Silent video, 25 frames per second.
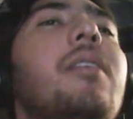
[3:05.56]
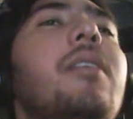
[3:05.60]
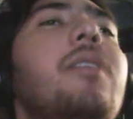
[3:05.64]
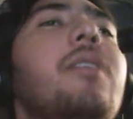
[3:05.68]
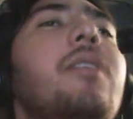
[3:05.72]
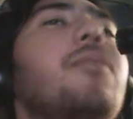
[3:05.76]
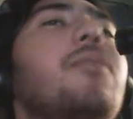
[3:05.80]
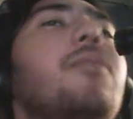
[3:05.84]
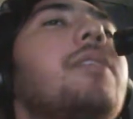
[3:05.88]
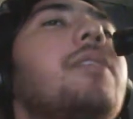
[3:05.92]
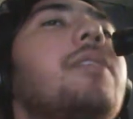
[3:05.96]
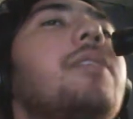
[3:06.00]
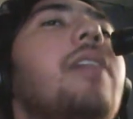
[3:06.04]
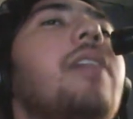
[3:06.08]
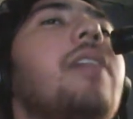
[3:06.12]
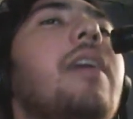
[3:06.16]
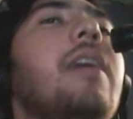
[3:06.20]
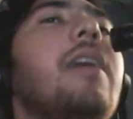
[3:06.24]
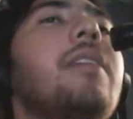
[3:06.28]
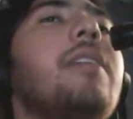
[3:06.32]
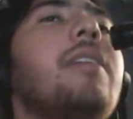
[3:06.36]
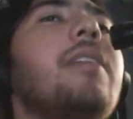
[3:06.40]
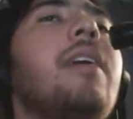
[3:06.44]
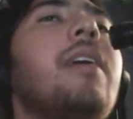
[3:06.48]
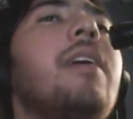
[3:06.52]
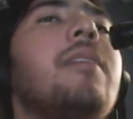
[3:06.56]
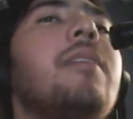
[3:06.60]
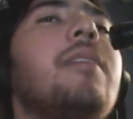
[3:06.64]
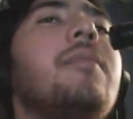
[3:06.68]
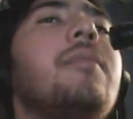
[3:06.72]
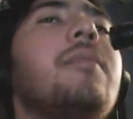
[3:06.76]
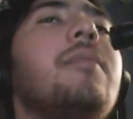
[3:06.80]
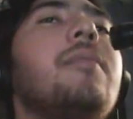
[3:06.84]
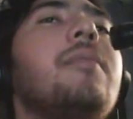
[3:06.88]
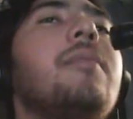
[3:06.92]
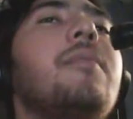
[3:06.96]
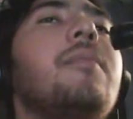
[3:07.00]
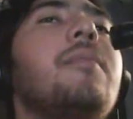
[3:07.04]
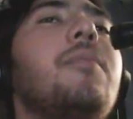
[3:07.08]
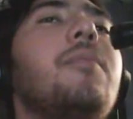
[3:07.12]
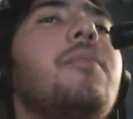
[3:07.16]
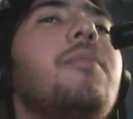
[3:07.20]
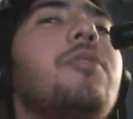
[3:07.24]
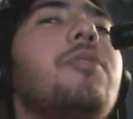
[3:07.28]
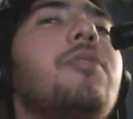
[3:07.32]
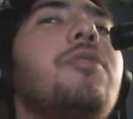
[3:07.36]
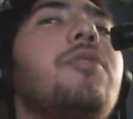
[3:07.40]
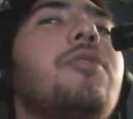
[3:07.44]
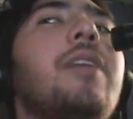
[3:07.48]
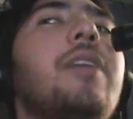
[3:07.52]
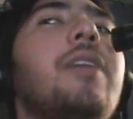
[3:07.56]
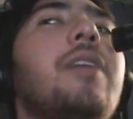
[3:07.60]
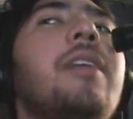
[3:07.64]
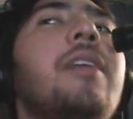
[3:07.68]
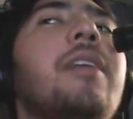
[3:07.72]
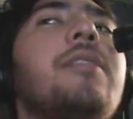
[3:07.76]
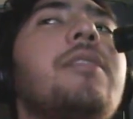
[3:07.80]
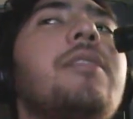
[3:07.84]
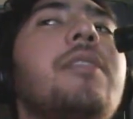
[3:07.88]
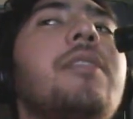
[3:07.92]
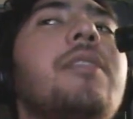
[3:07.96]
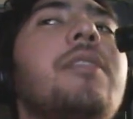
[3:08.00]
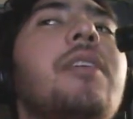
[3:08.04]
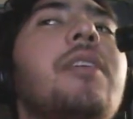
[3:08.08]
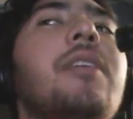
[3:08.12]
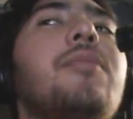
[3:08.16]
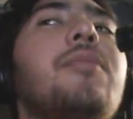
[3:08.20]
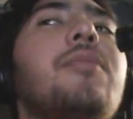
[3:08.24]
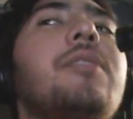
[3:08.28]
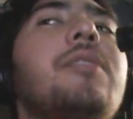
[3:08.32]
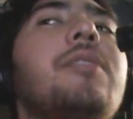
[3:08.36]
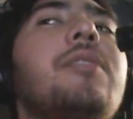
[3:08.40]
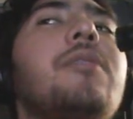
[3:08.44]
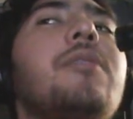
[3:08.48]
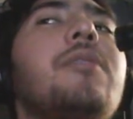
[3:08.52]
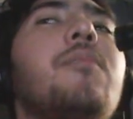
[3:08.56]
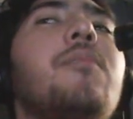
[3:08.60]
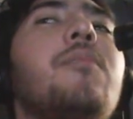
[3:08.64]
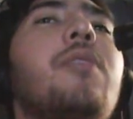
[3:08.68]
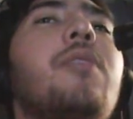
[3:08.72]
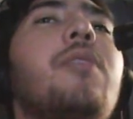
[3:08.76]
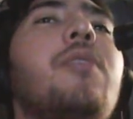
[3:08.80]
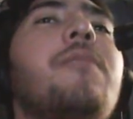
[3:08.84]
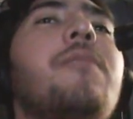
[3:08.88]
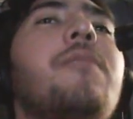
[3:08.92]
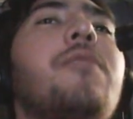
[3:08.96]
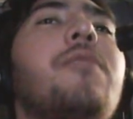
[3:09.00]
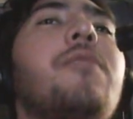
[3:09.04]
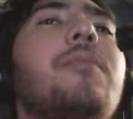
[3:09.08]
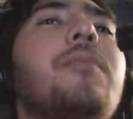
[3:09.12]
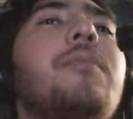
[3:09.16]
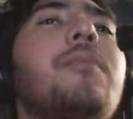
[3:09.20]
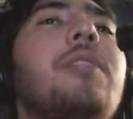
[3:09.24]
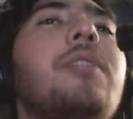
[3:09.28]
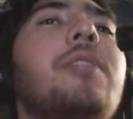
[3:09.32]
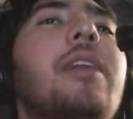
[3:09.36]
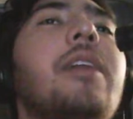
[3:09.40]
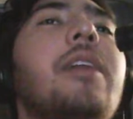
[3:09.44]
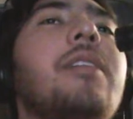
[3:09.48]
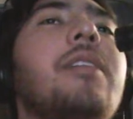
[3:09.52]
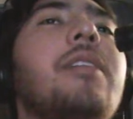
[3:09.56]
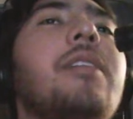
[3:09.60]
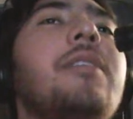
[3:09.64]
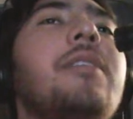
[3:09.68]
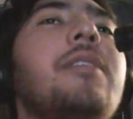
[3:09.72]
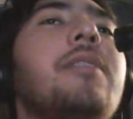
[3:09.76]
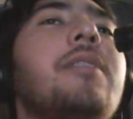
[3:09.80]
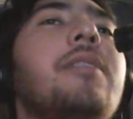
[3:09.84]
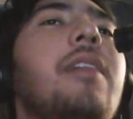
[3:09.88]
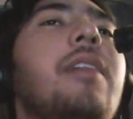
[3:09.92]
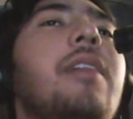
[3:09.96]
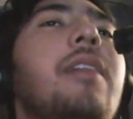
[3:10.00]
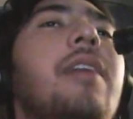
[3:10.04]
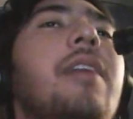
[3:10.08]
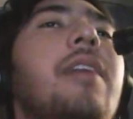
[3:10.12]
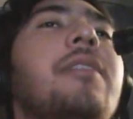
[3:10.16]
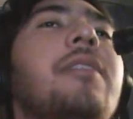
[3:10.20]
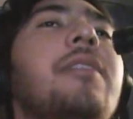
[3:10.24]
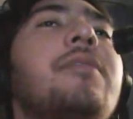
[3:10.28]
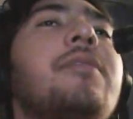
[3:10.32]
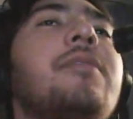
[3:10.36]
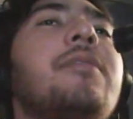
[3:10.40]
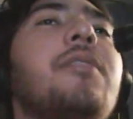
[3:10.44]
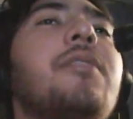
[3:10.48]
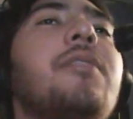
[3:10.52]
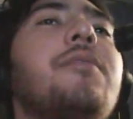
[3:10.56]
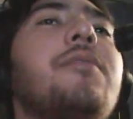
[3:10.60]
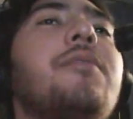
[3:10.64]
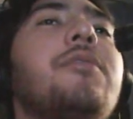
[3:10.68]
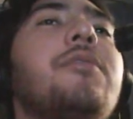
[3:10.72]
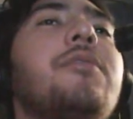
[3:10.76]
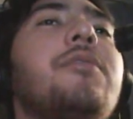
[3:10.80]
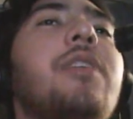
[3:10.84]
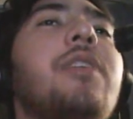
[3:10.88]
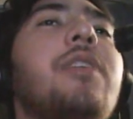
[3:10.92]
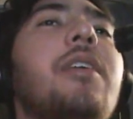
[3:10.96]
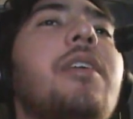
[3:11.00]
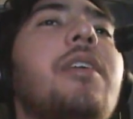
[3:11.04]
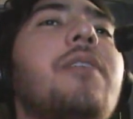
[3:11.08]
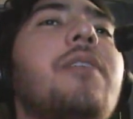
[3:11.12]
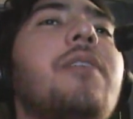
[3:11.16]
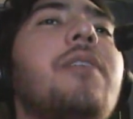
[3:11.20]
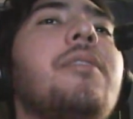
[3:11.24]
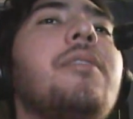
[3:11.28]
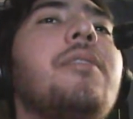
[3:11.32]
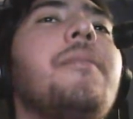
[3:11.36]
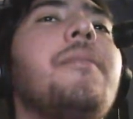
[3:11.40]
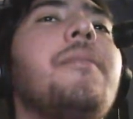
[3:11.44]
It was like that, but you can alternate with some waveforms like this stuff. Check it out.